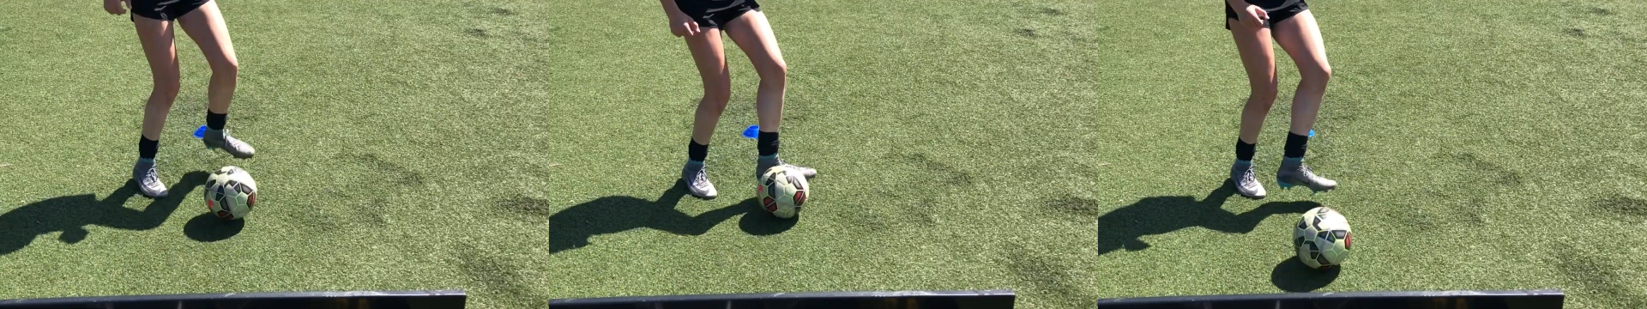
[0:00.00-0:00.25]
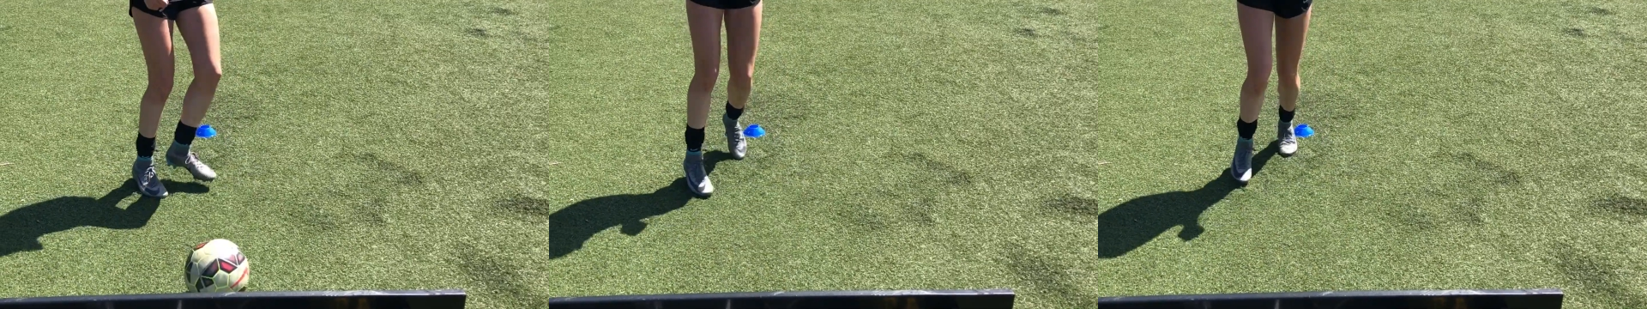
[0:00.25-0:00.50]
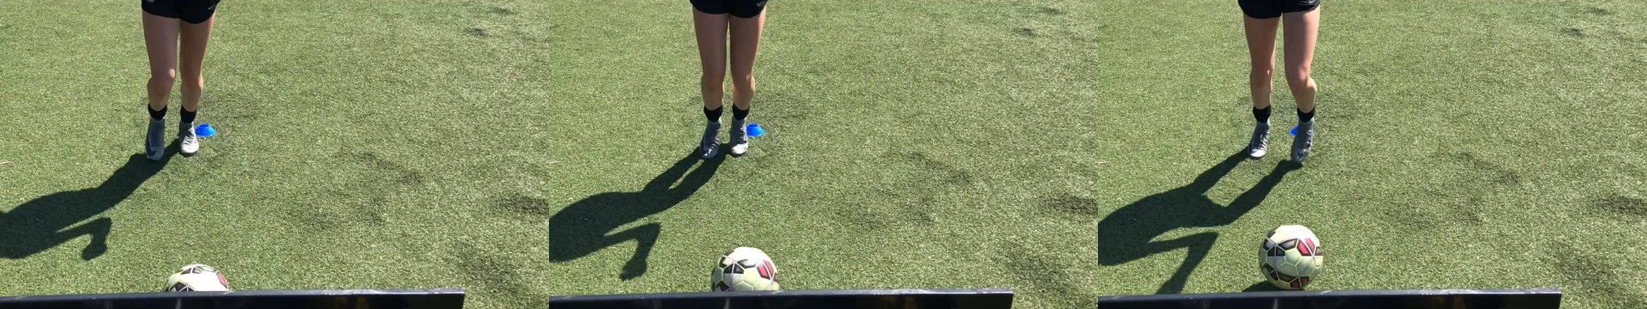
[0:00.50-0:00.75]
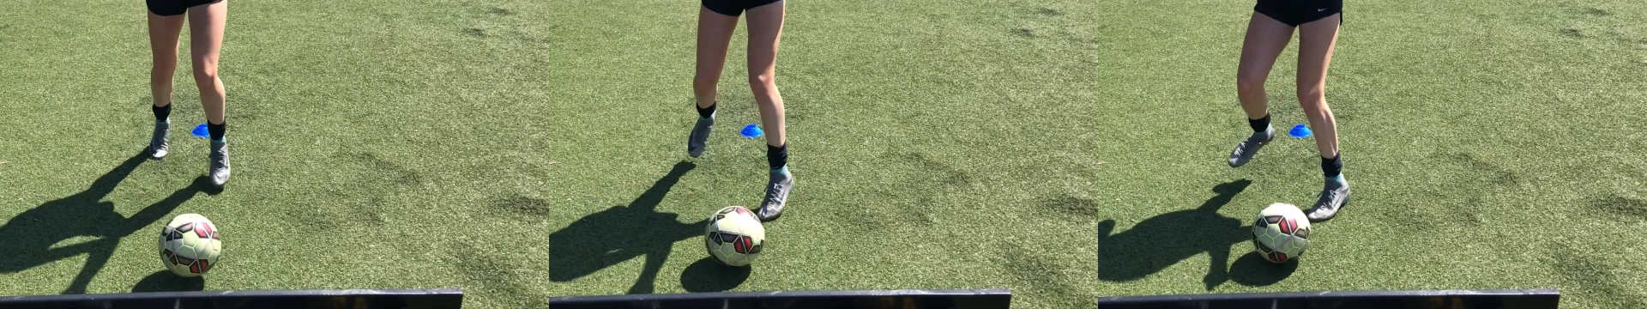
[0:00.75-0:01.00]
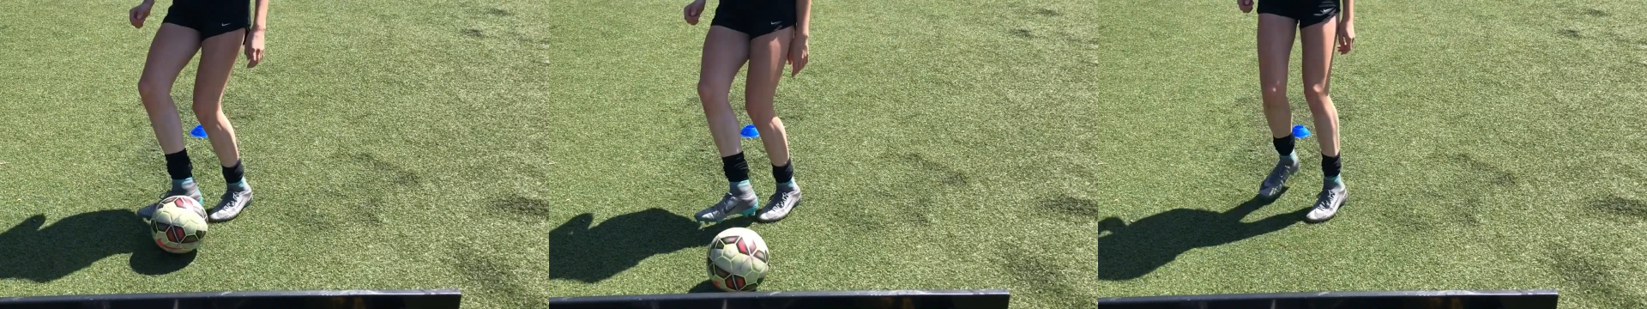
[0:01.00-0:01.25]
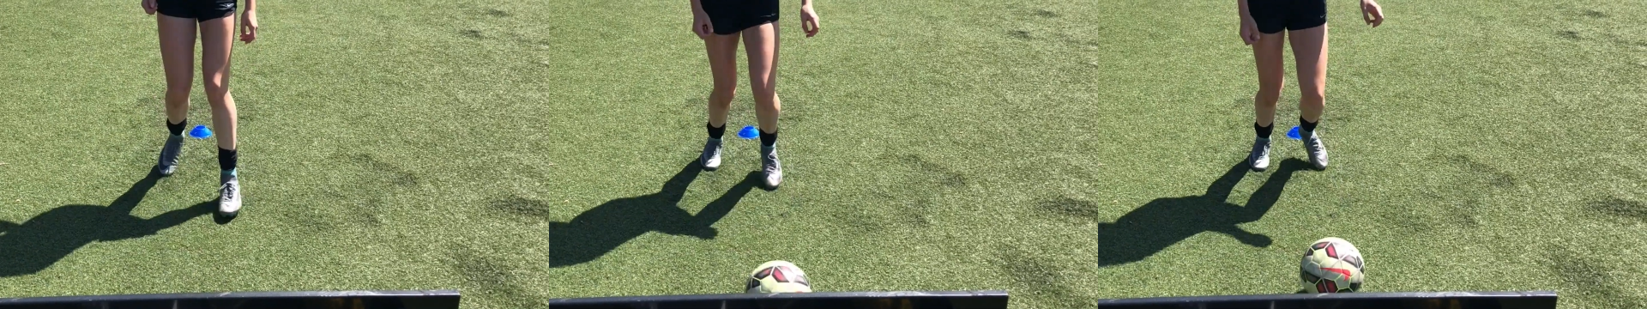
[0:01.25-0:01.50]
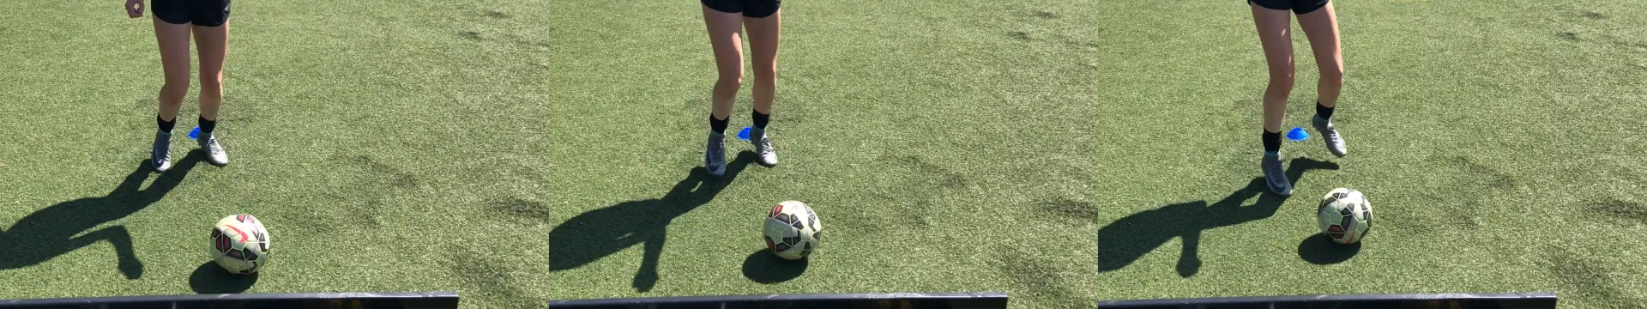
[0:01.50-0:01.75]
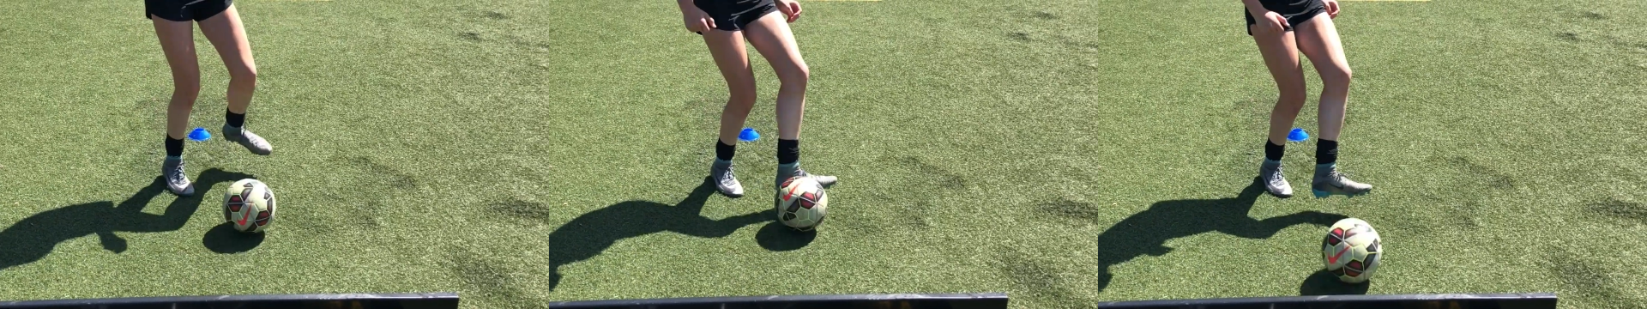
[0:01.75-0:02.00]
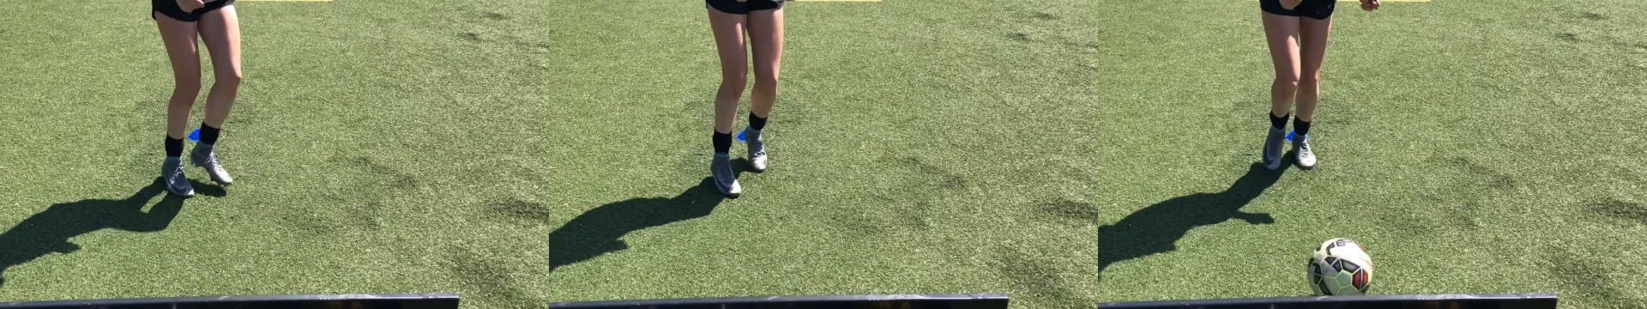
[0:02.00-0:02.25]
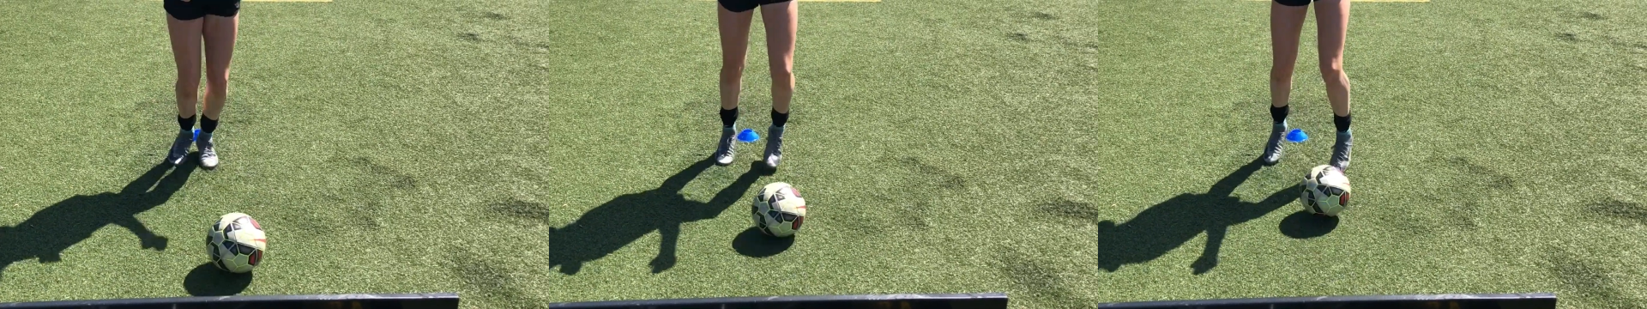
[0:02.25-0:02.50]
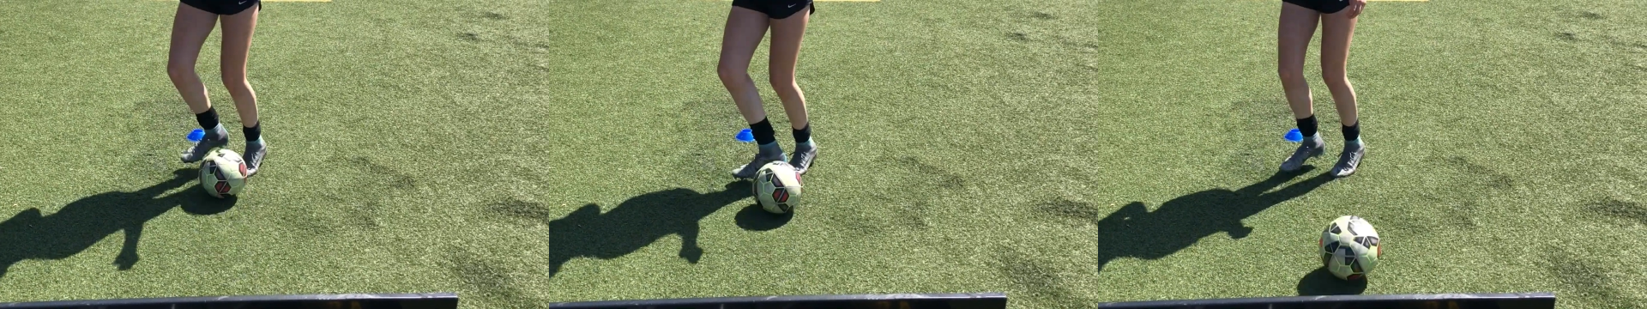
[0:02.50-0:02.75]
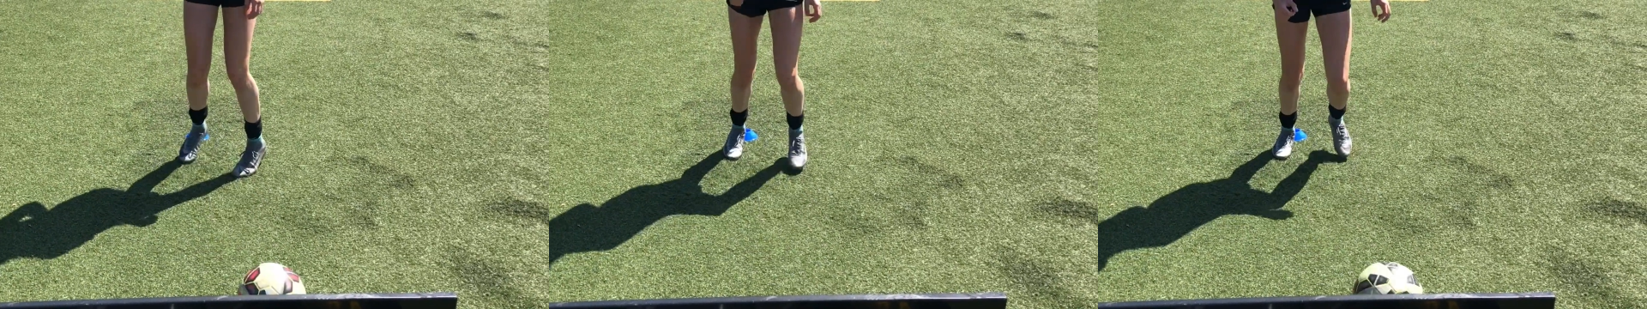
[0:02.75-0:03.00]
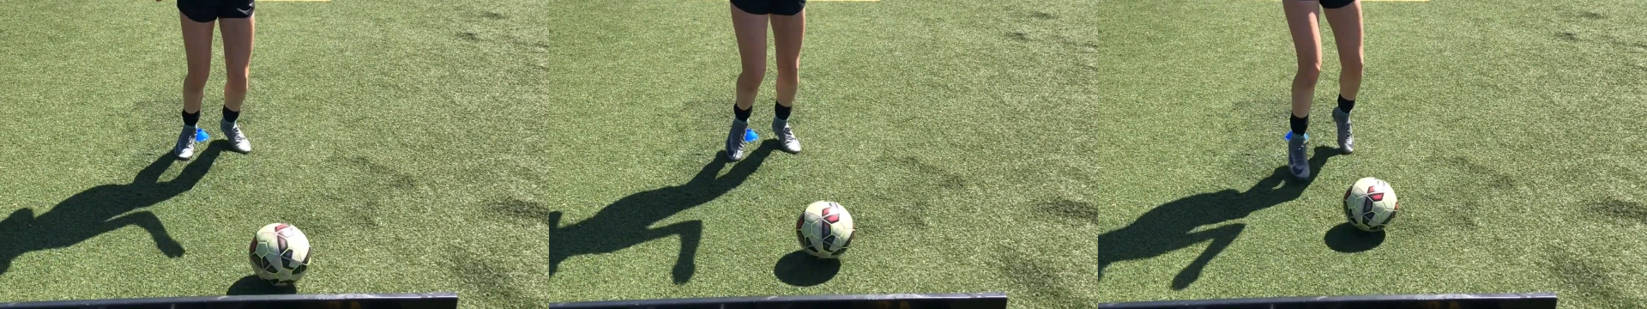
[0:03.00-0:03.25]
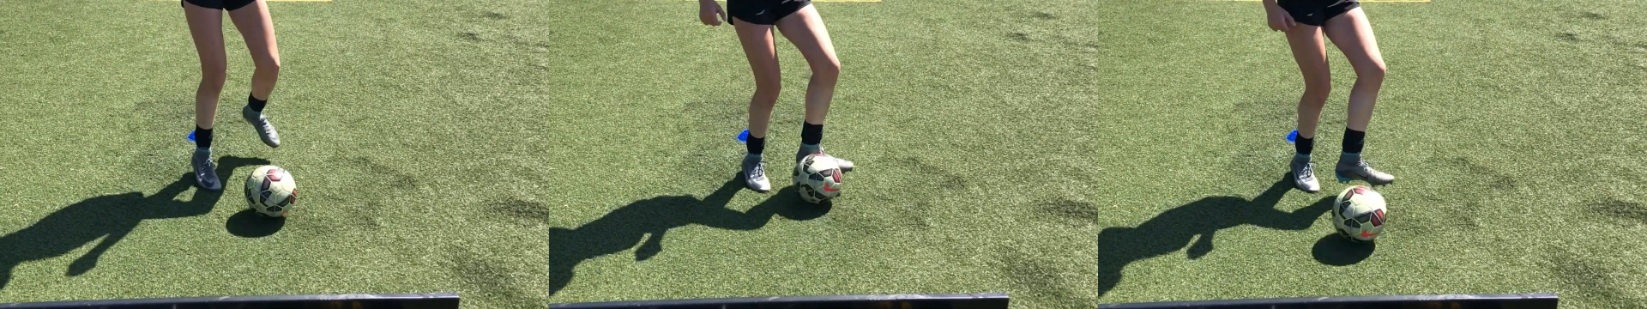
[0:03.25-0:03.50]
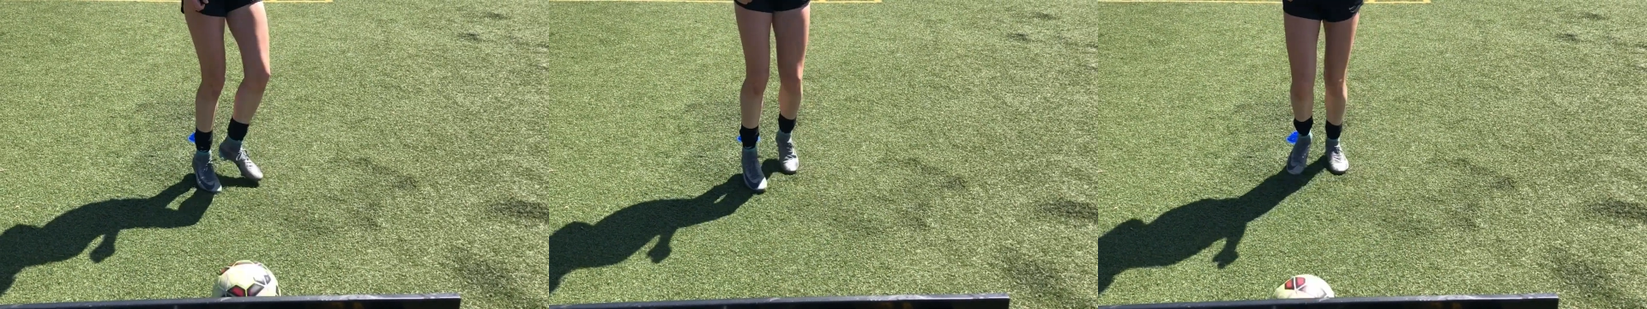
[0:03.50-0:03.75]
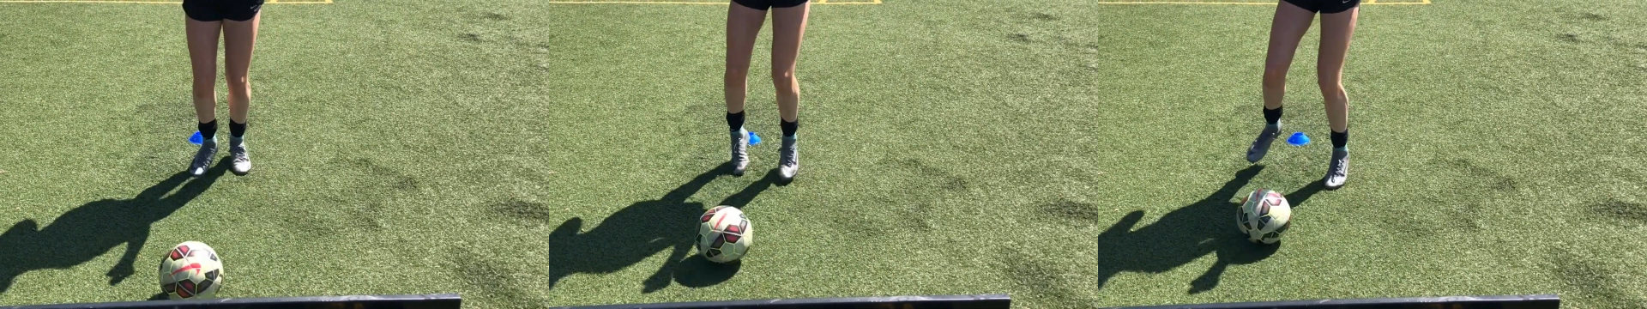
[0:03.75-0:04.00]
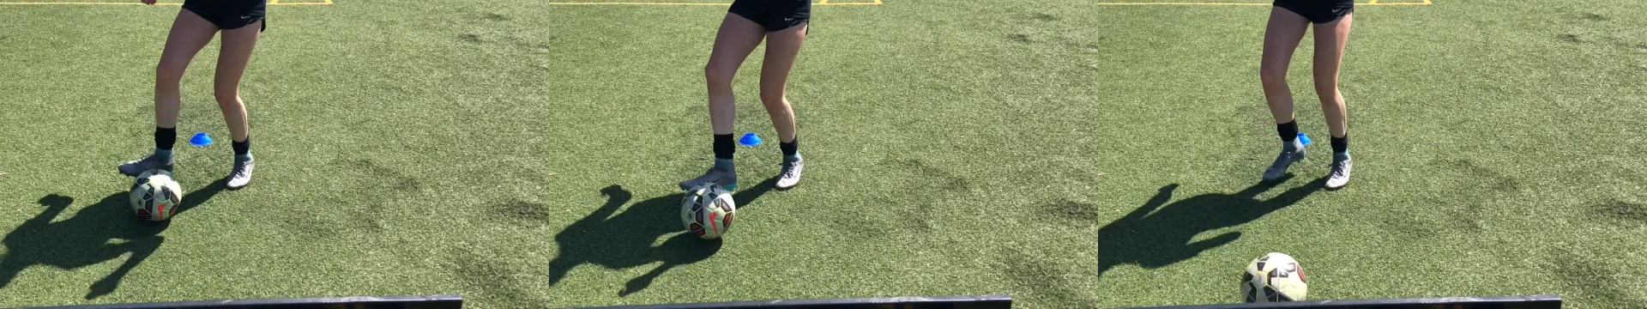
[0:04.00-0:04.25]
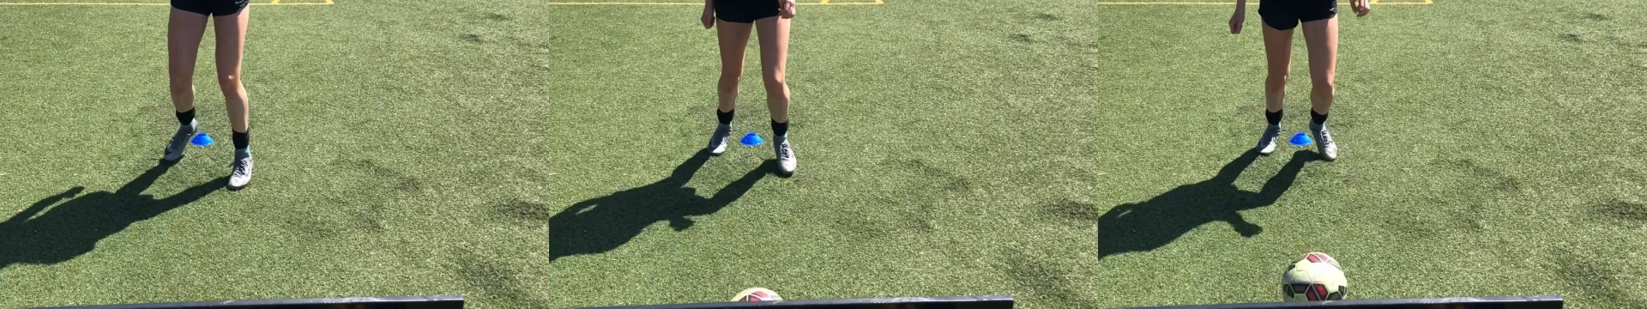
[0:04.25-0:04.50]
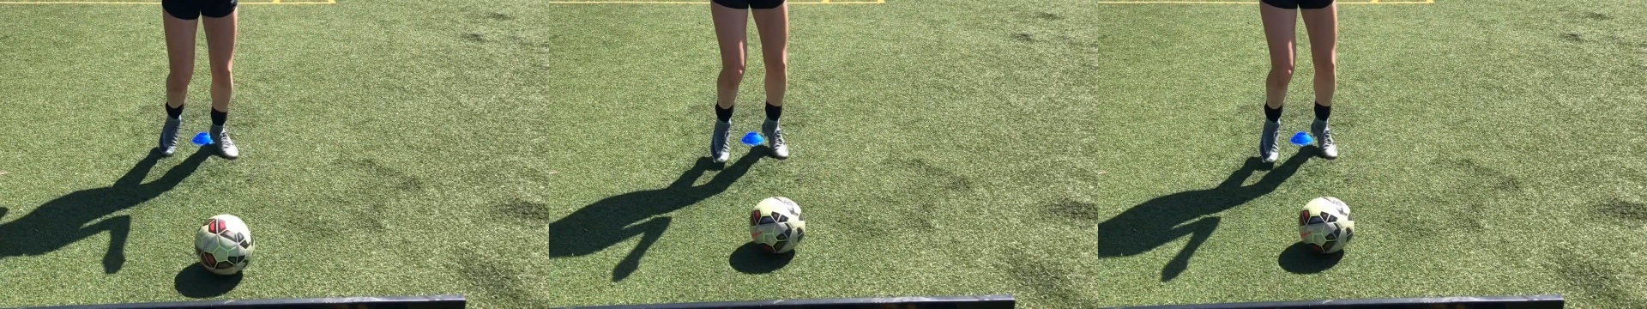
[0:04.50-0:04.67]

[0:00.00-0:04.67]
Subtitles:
Nobody's mouth can be seen.